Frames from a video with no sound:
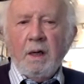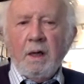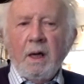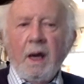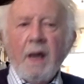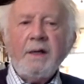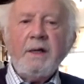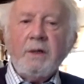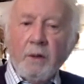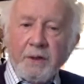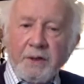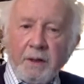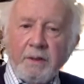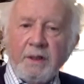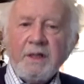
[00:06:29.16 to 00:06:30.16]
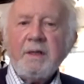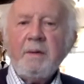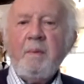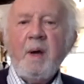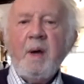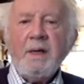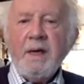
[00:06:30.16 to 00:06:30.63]
And it also
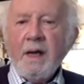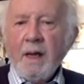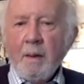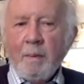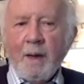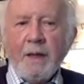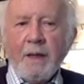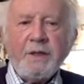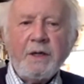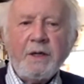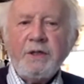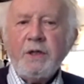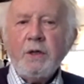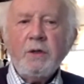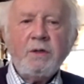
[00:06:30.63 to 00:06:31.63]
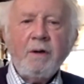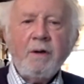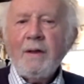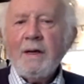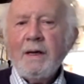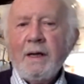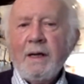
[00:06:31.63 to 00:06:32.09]
disappeared in other places due to
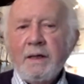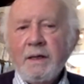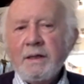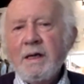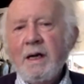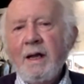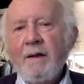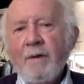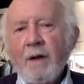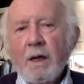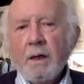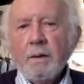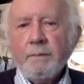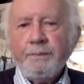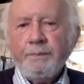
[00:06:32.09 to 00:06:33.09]
other leaders leaving.